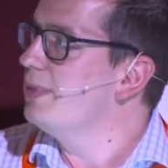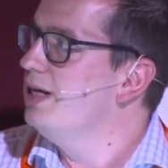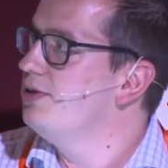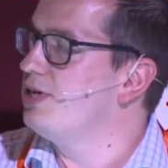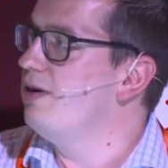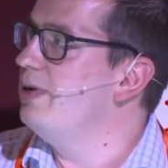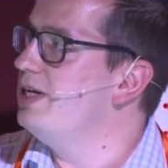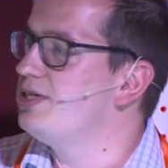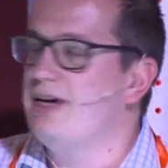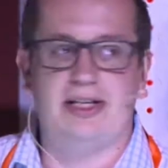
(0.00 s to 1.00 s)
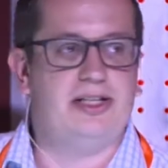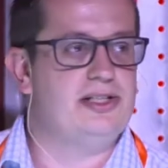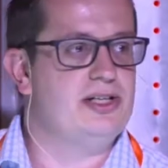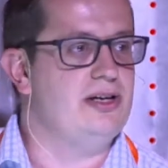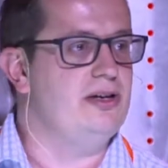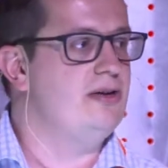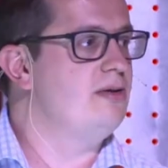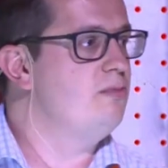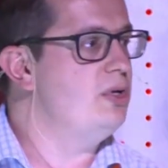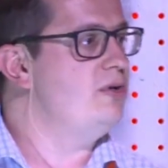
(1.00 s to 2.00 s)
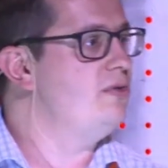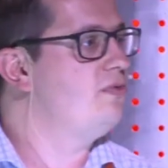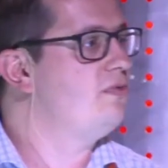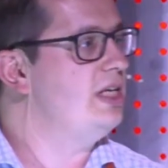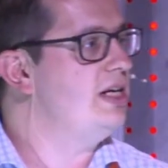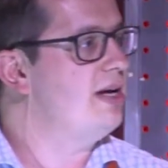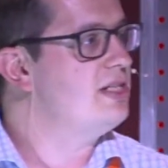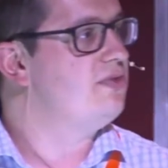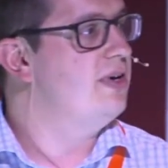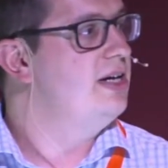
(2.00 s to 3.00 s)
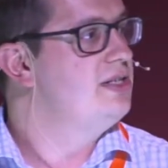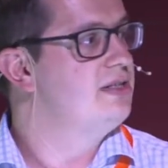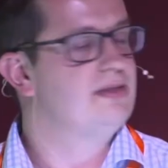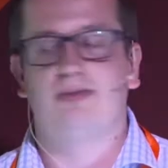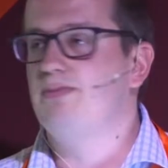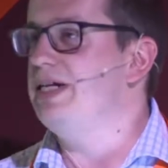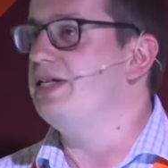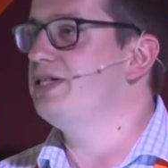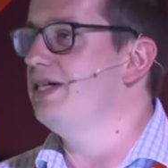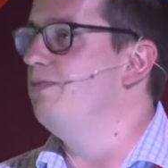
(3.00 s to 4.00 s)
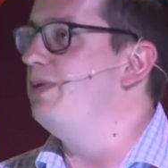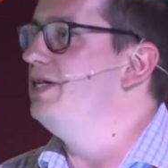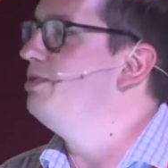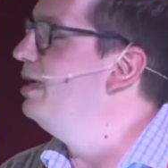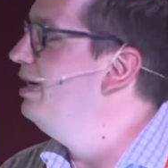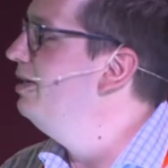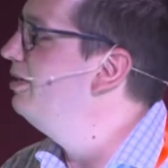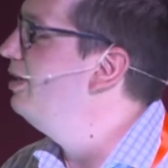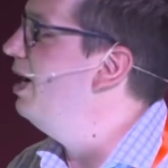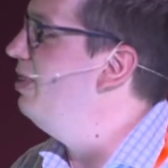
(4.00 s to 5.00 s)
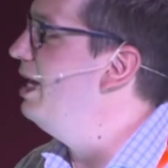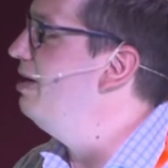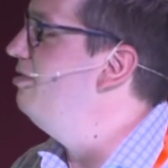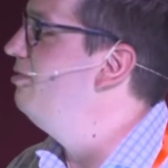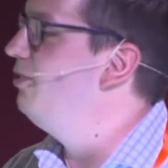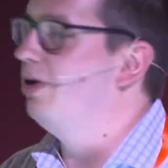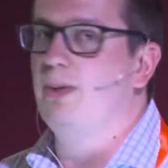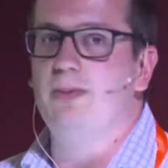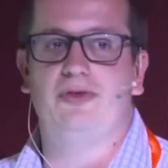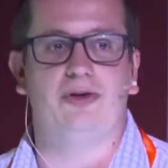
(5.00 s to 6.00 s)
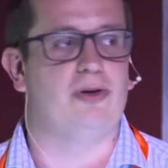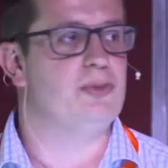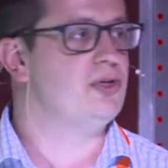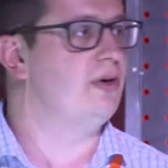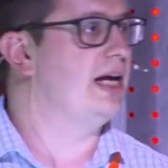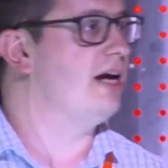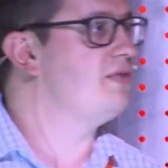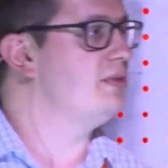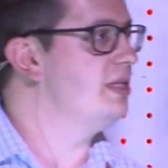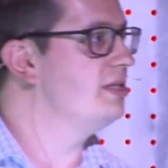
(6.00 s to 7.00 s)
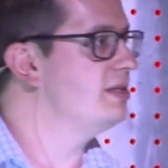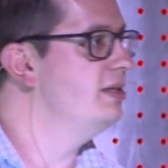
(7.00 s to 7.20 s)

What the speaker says: So we decided to move the US first, B2C and B2B, and then follow on with Europe shortly afterwards.